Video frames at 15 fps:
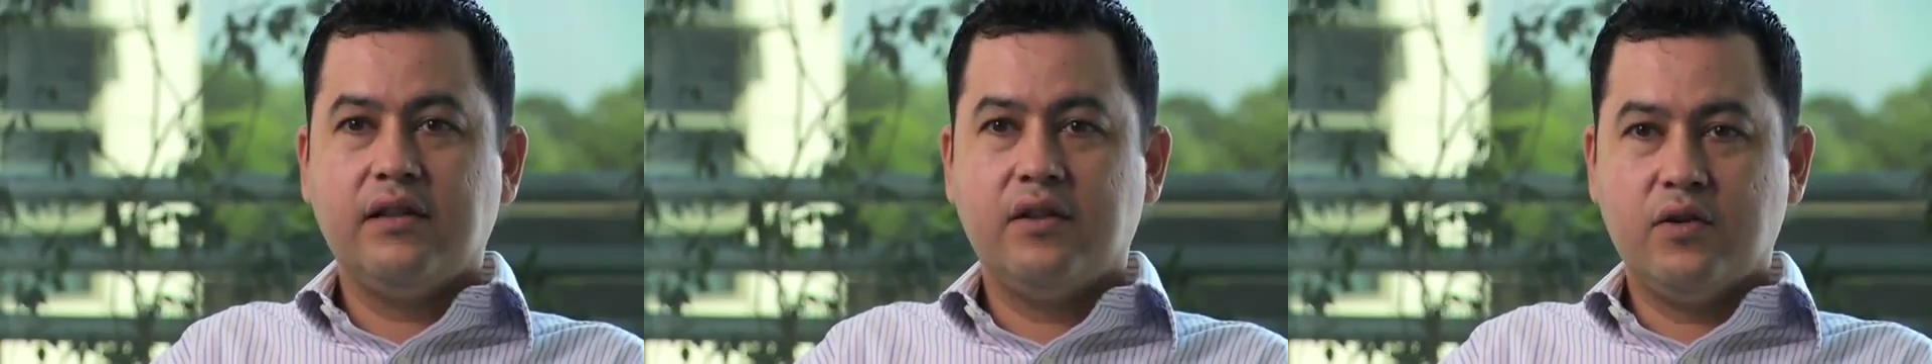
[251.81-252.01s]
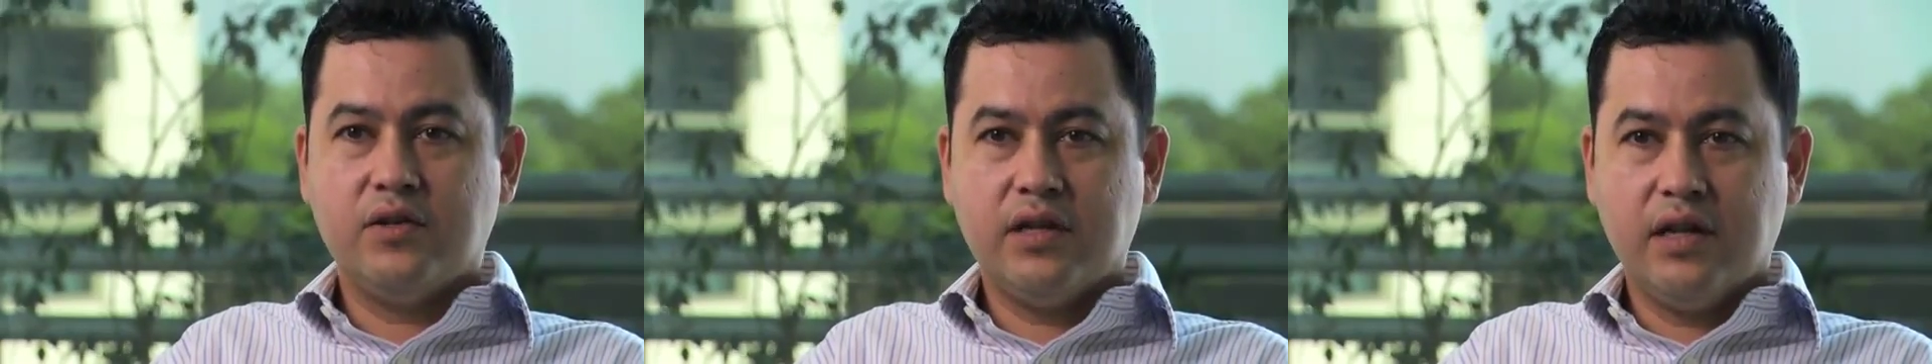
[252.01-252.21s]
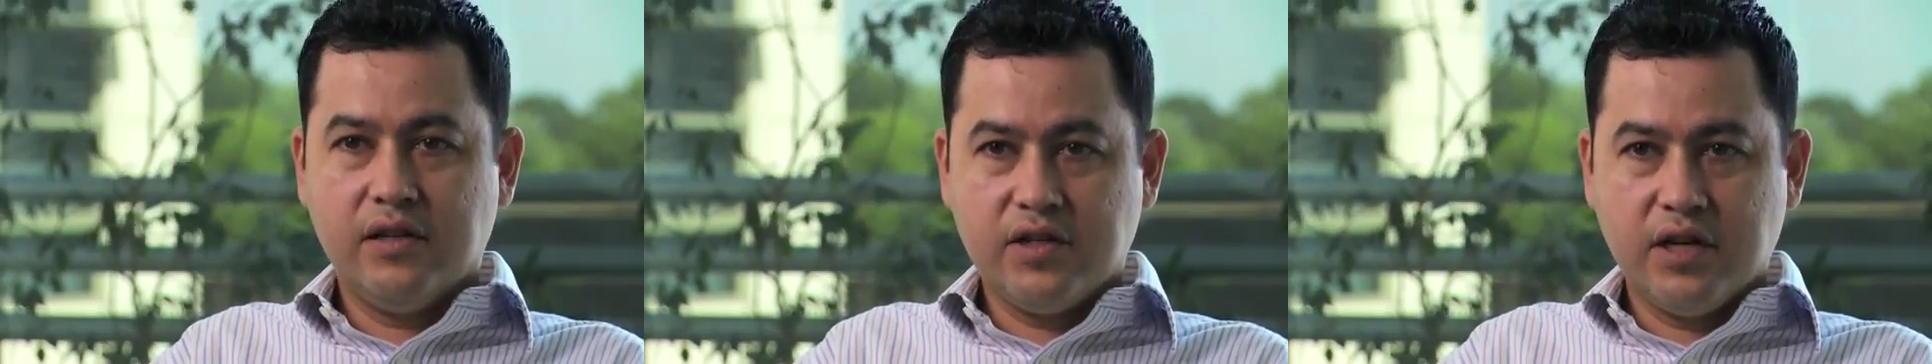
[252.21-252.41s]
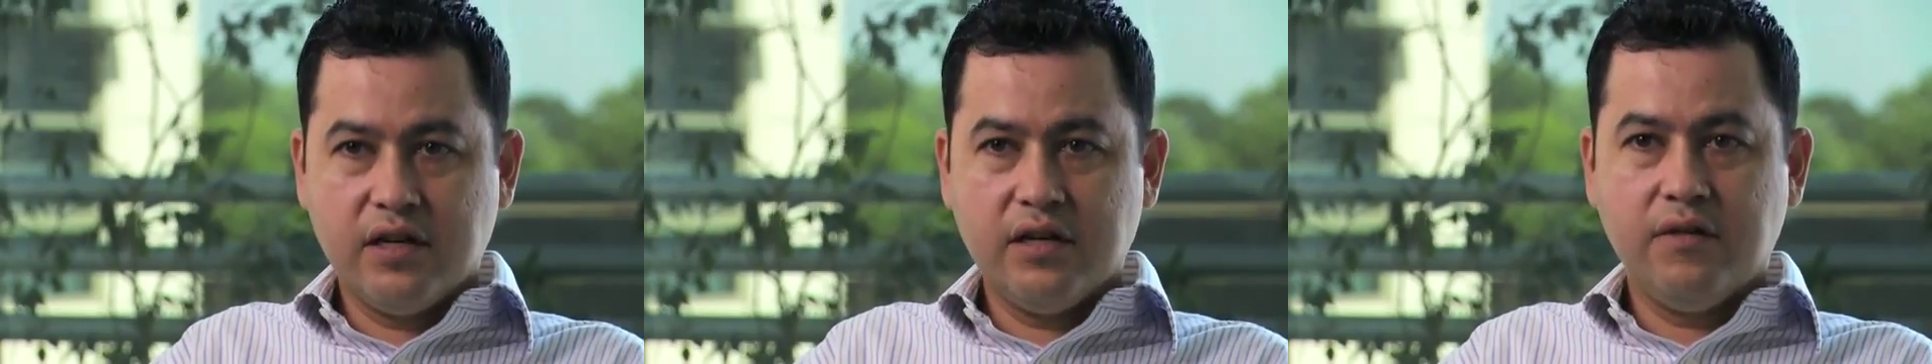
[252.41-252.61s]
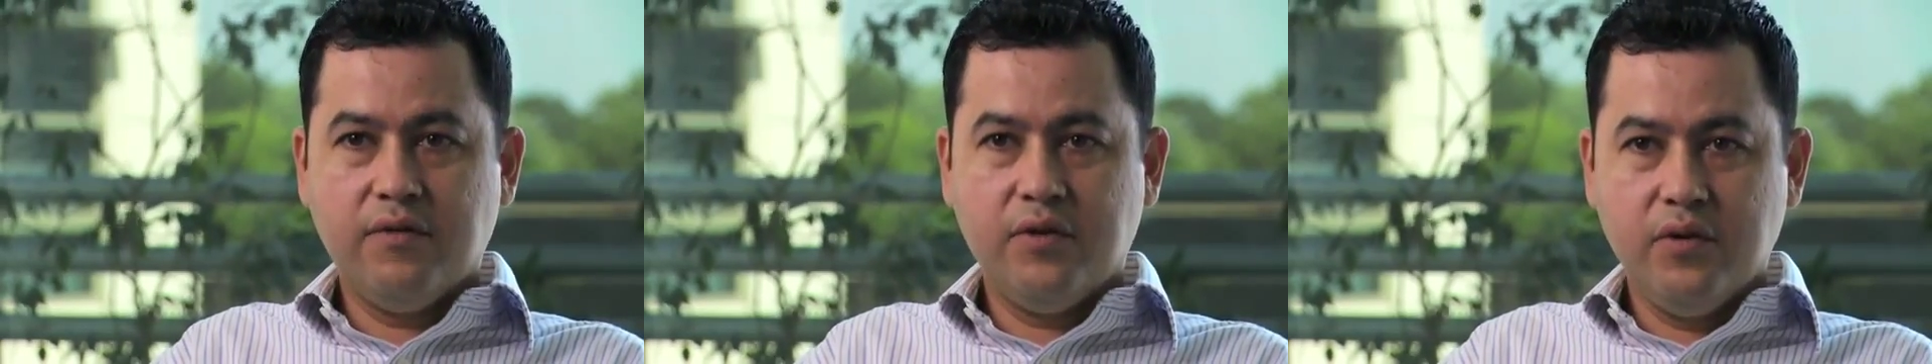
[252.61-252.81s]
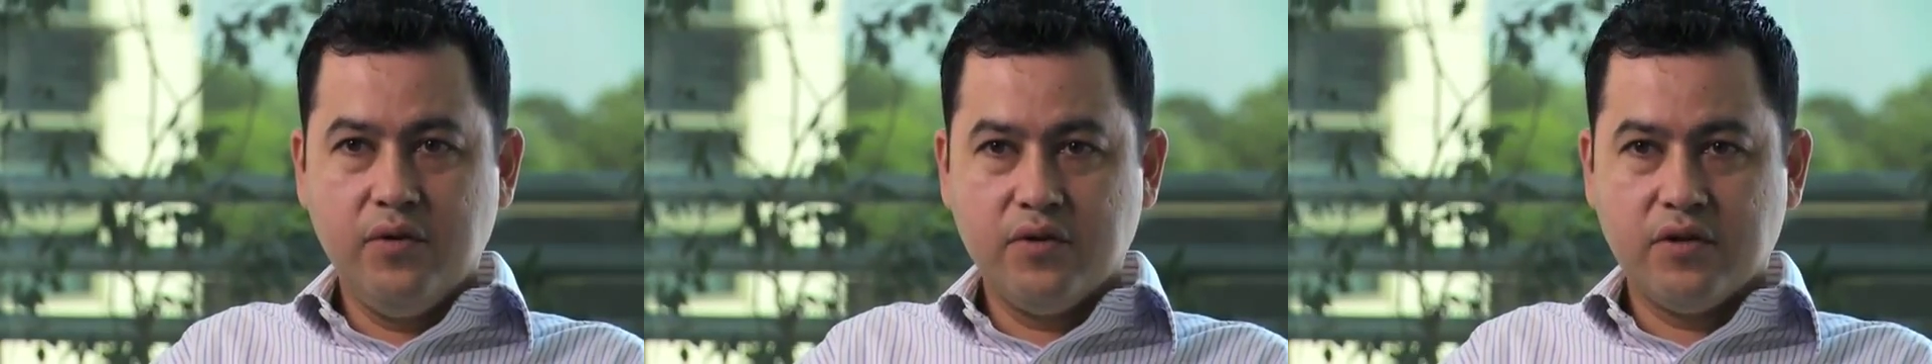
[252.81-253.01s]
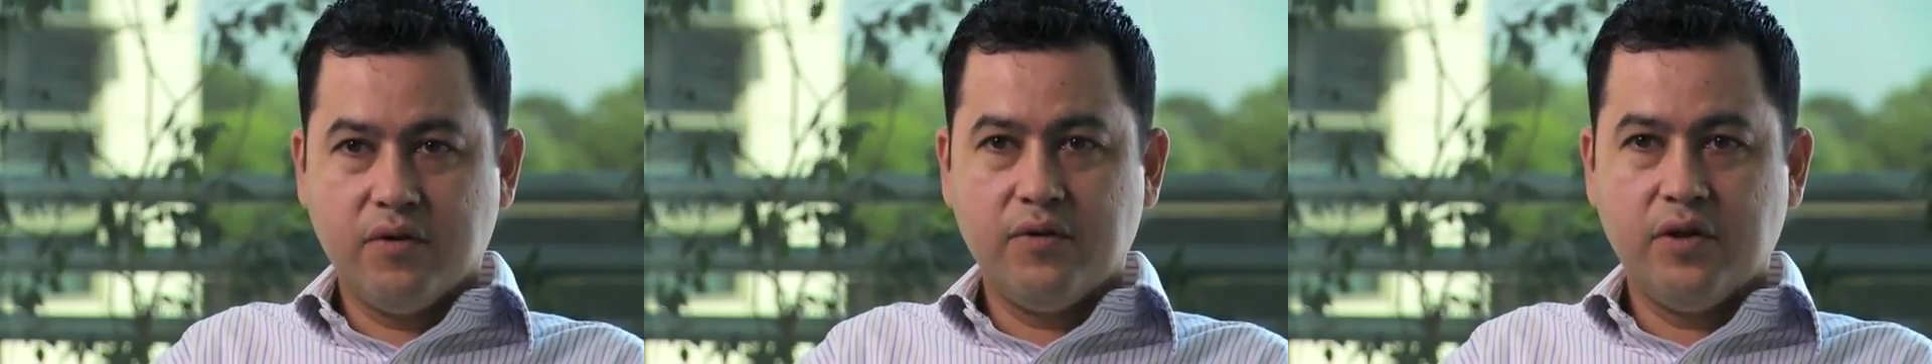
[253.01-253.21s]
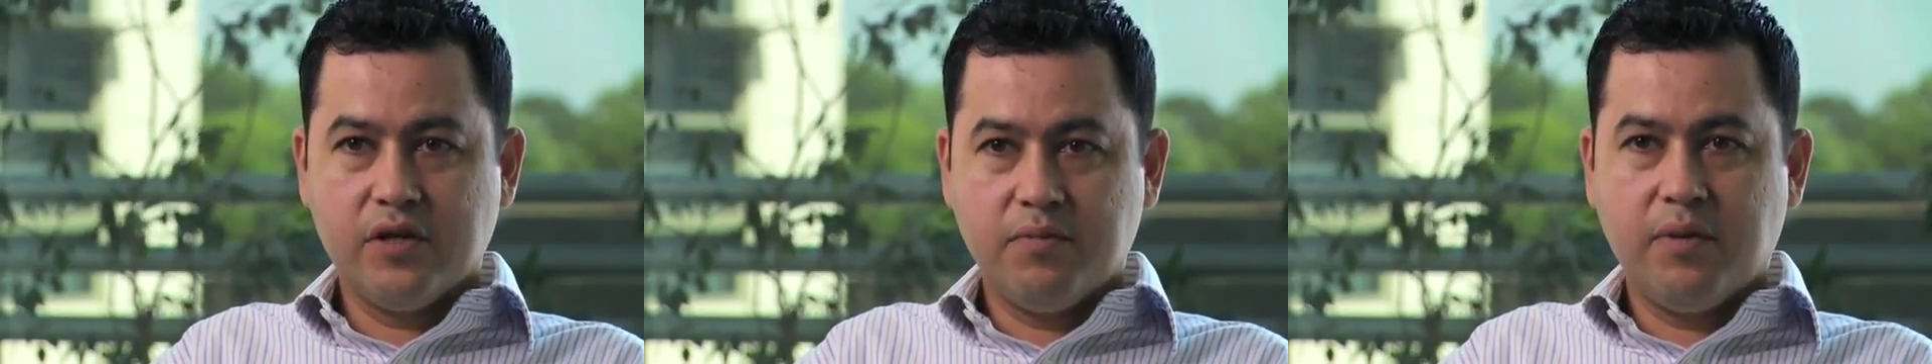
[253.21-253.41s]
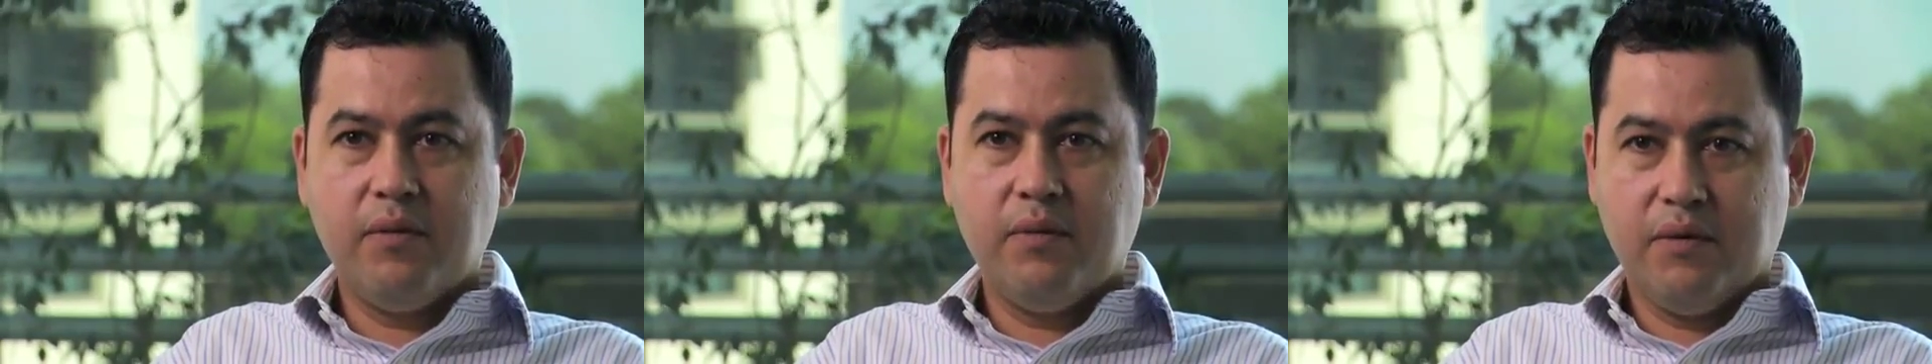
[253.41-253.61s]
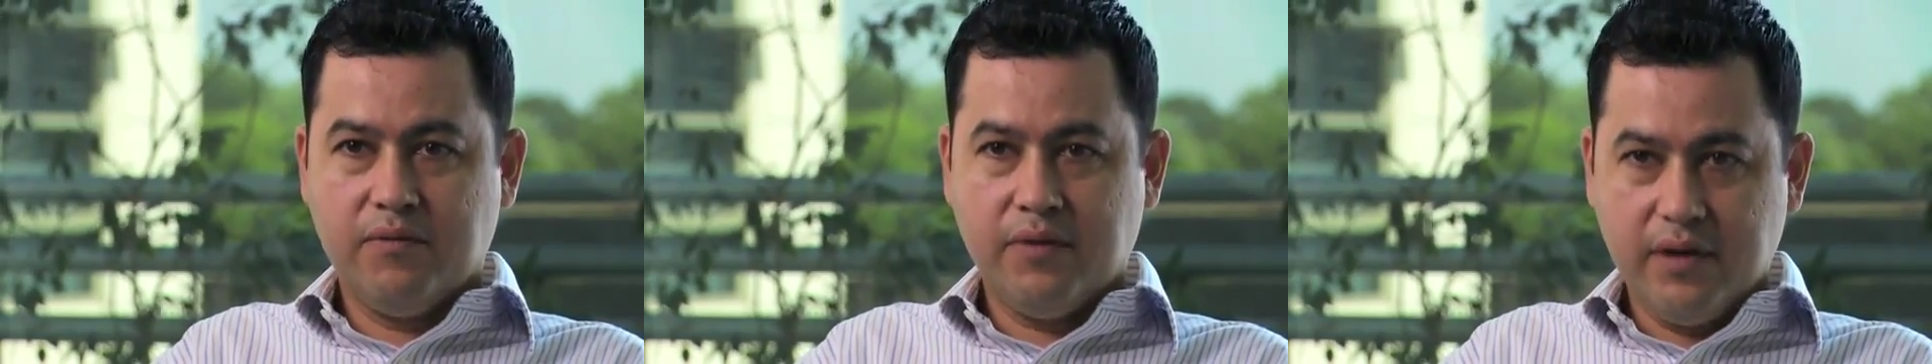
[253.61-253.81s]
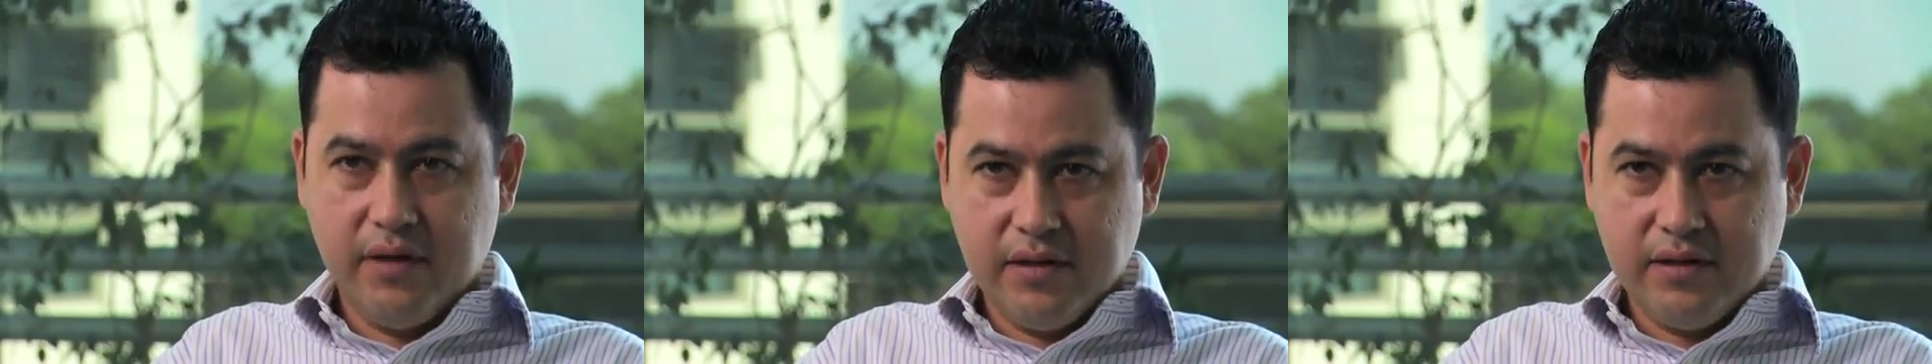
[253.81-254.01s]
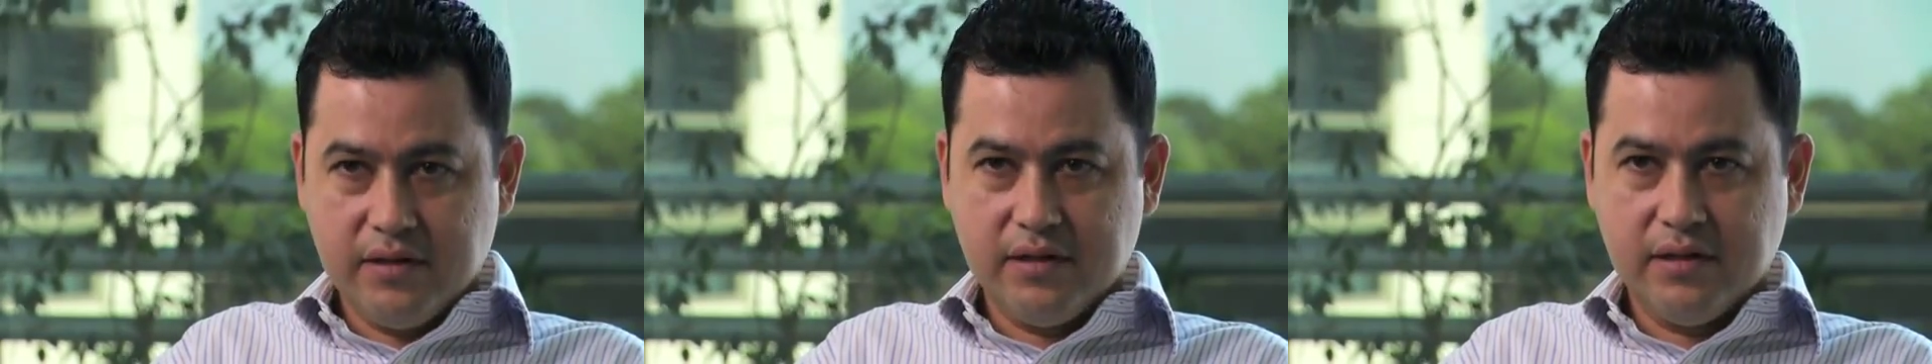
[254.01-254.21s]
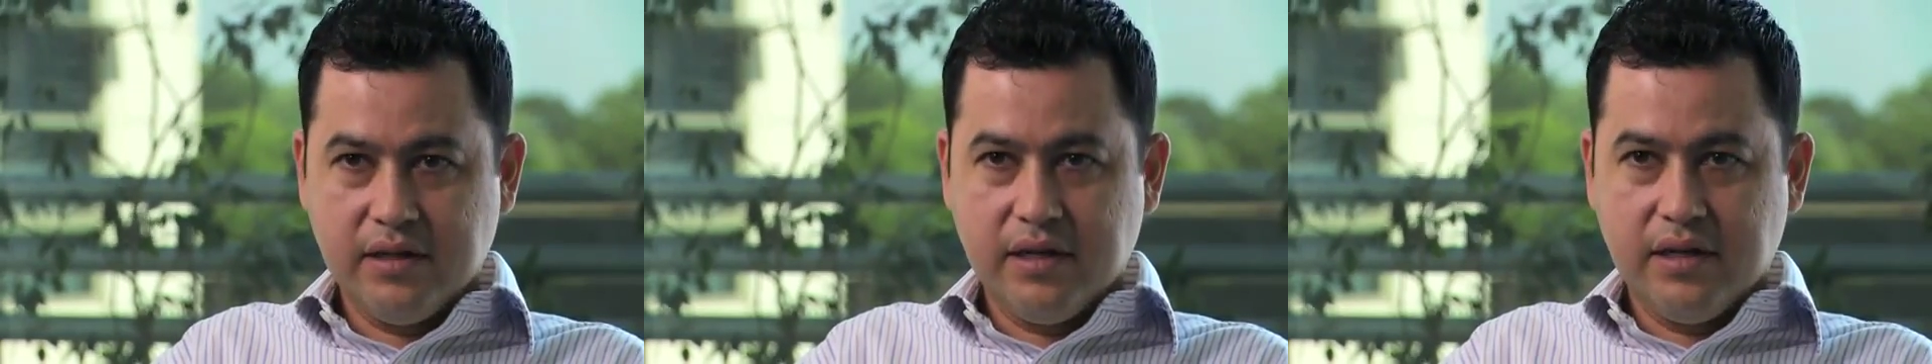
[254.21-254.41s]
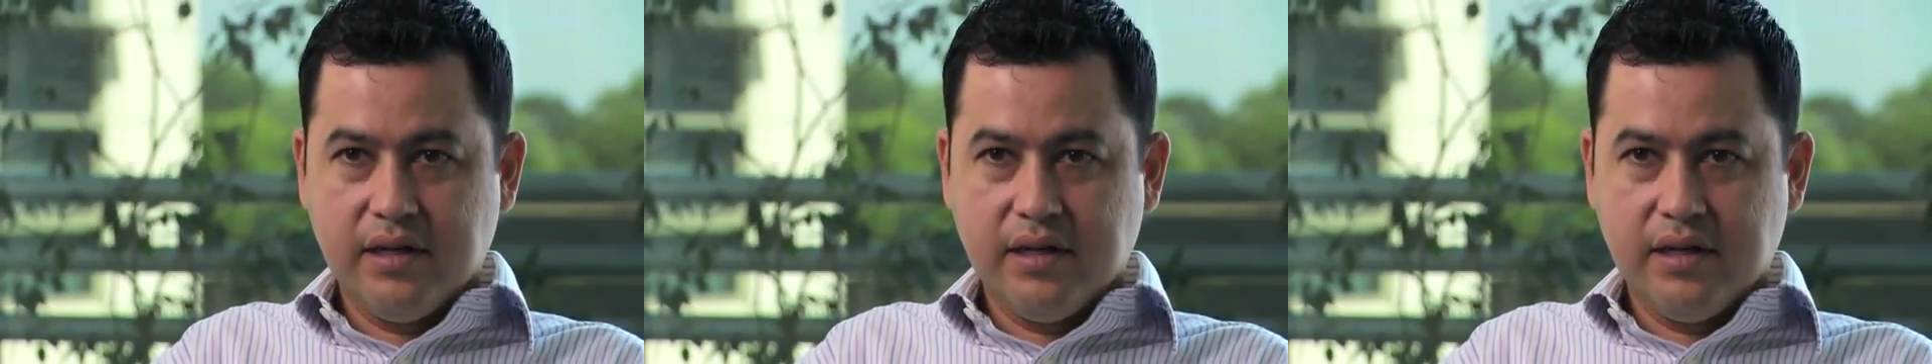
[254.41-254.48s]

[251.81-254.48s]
there is an alternative use of those public funds.